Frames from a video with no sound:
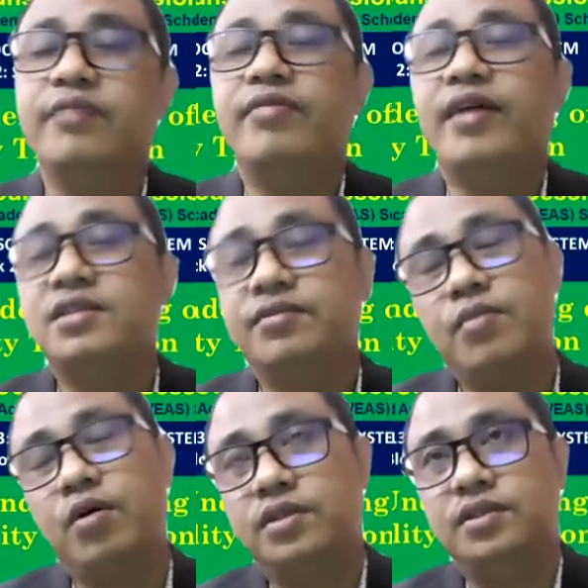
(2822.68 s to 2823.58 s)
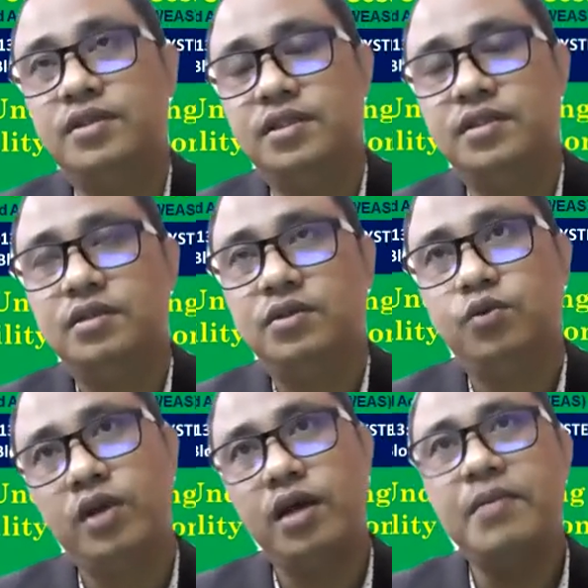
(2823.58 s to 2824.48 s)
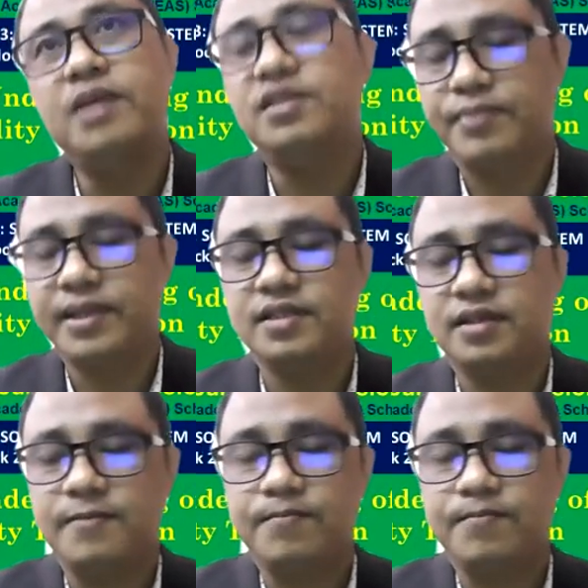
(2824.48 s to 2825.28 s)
reflection modernity. We are emancipated.